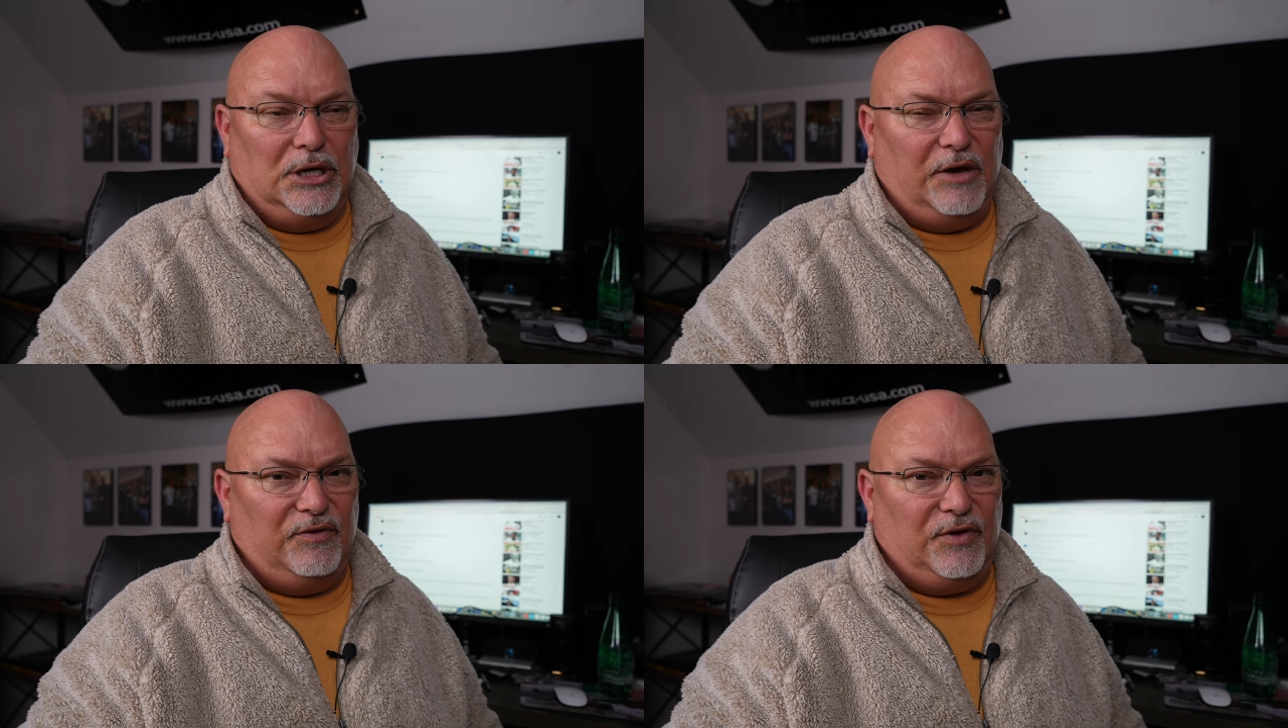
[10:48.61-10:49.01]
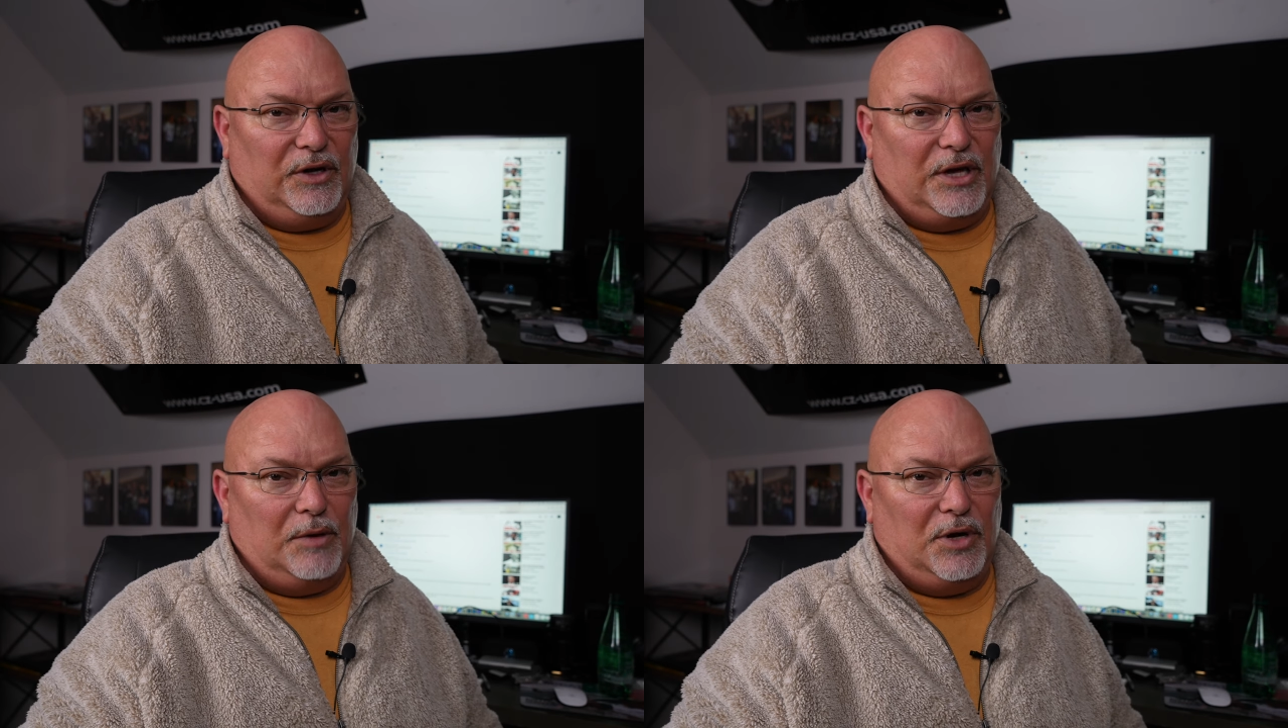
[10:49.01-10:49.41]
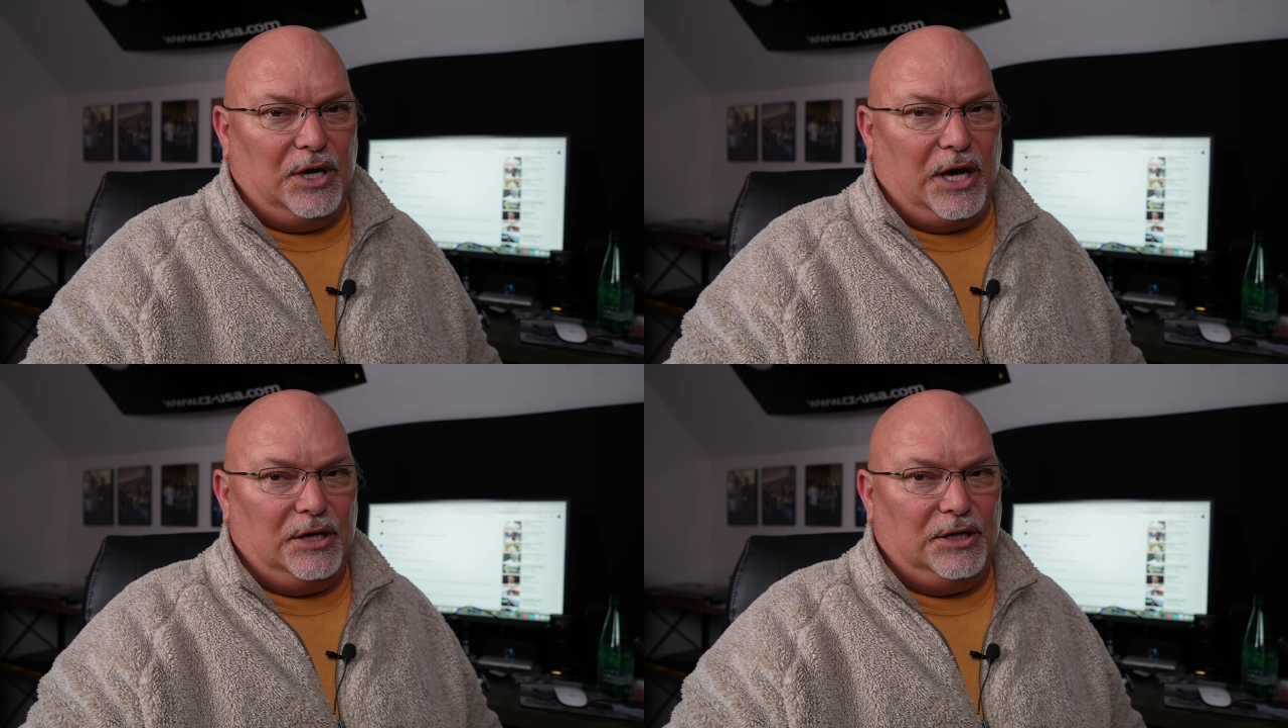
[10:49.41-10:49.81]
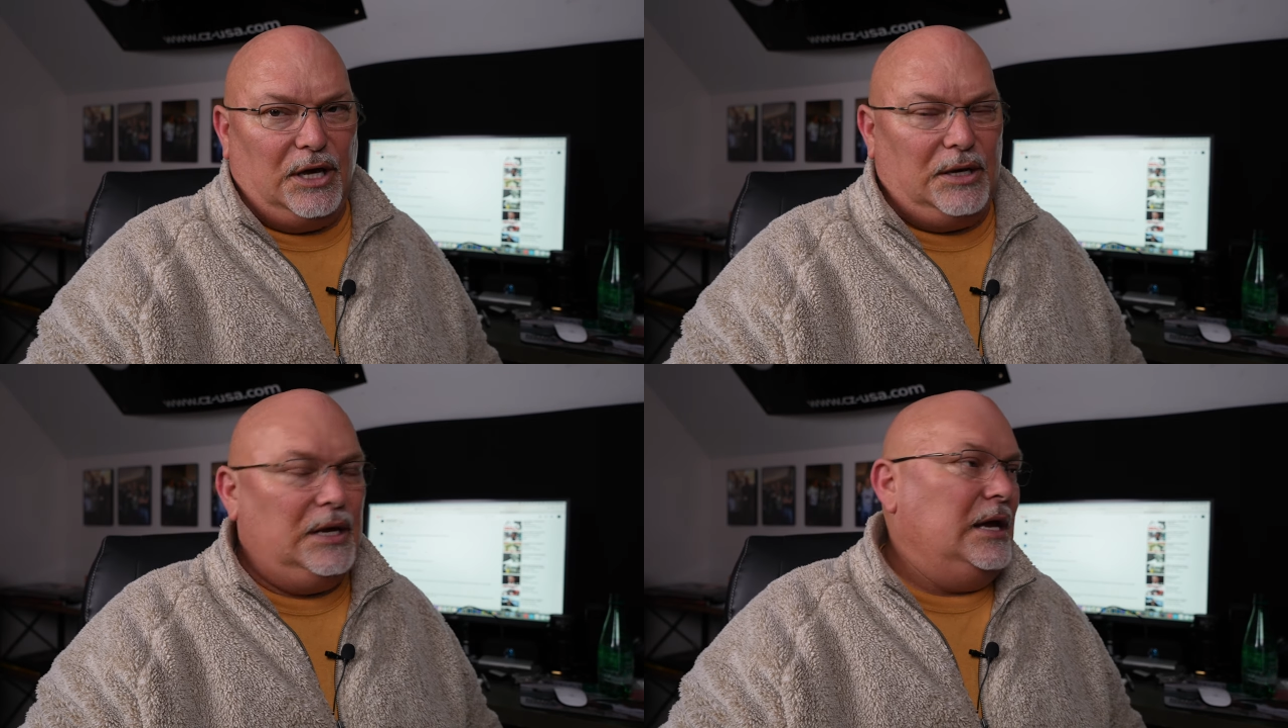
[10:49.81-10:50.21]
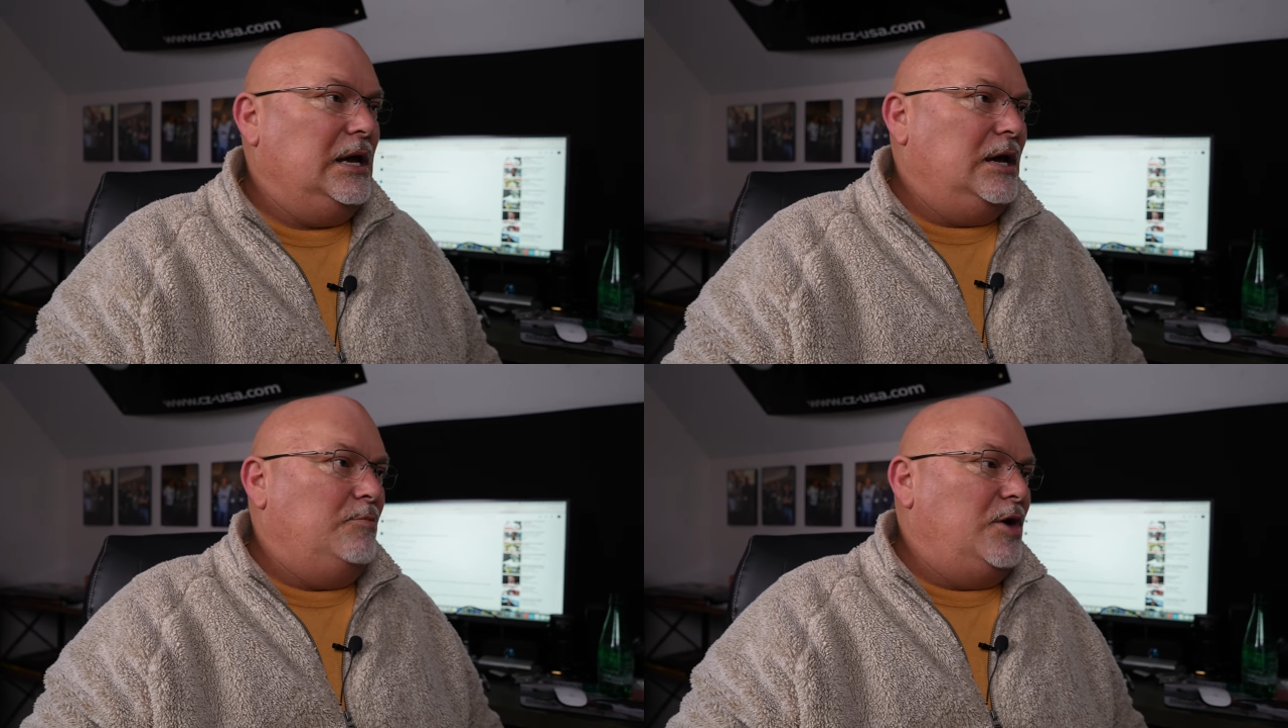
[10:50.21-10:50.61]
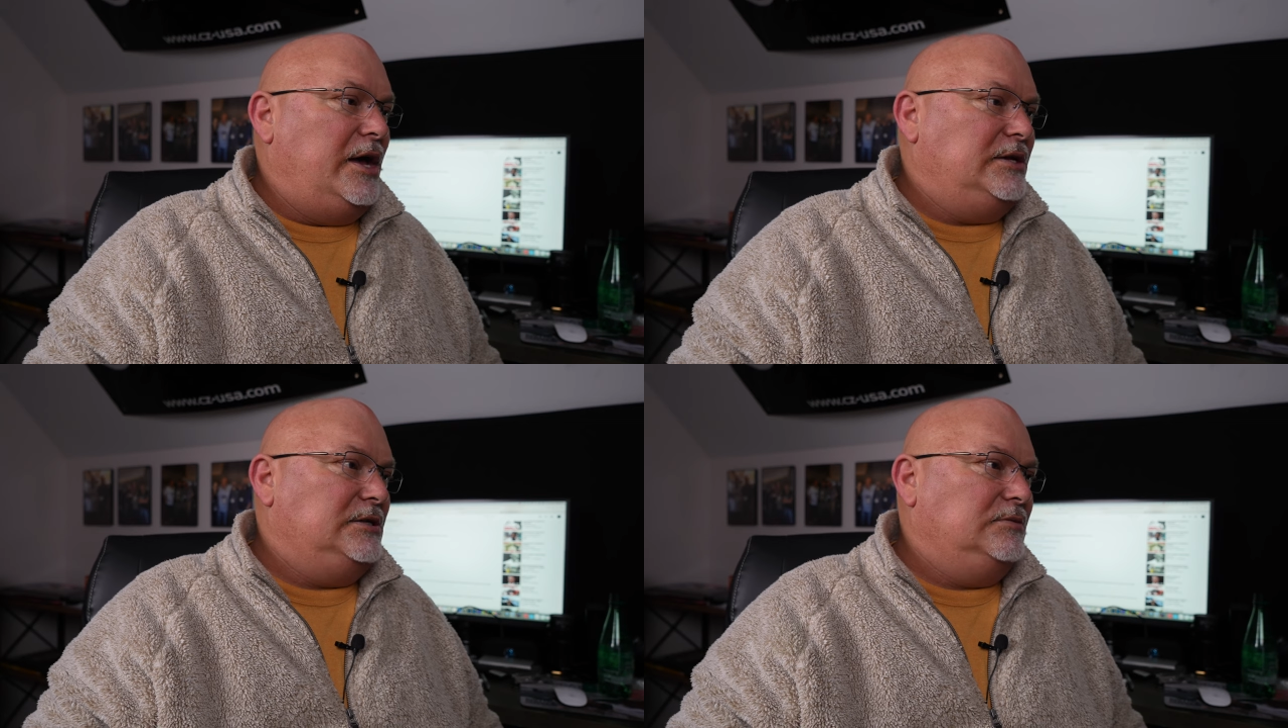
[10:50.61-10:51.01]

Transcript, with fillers: haven't figured that part out yet, but